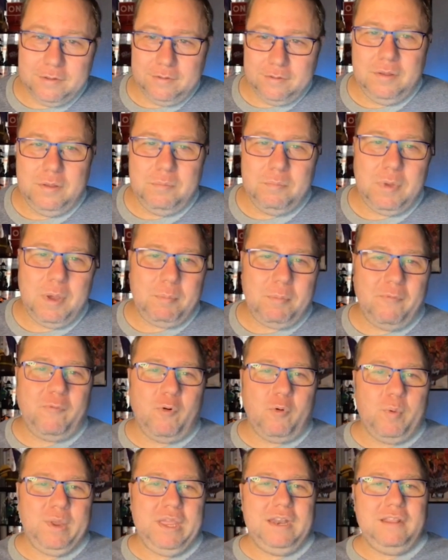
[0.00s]
But
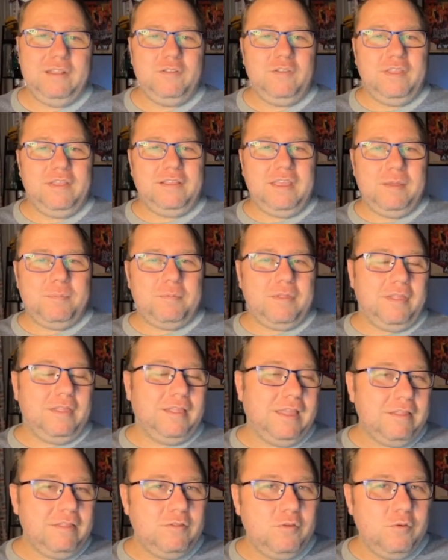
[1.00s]
before we get into the tips,
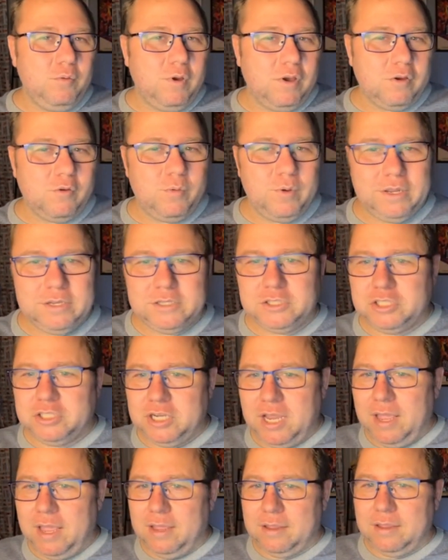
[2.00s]
let's do a quick
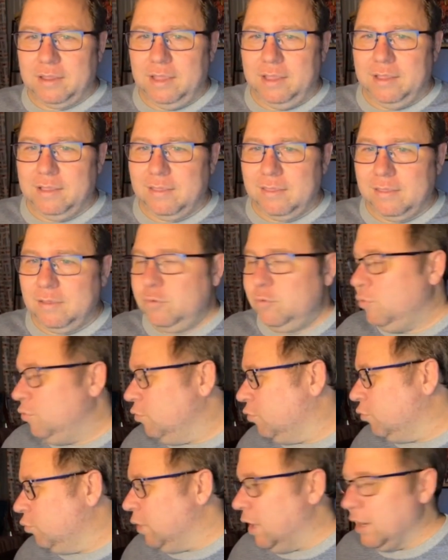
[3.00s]
check and see
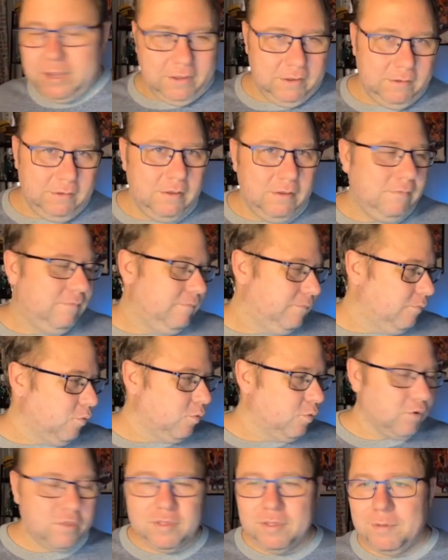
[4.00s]
who's ready
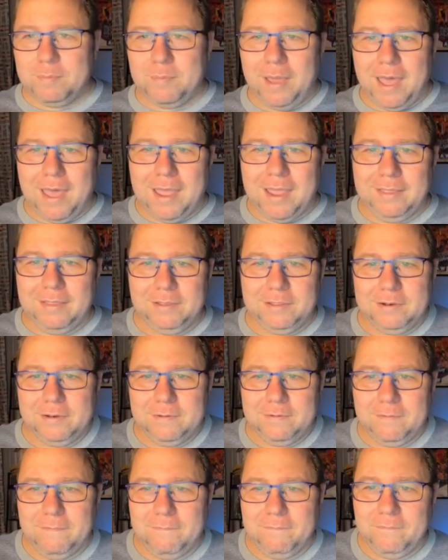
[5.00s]
for some
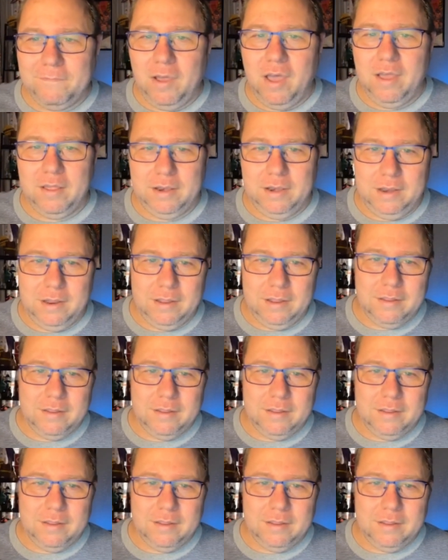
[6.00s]
island fun.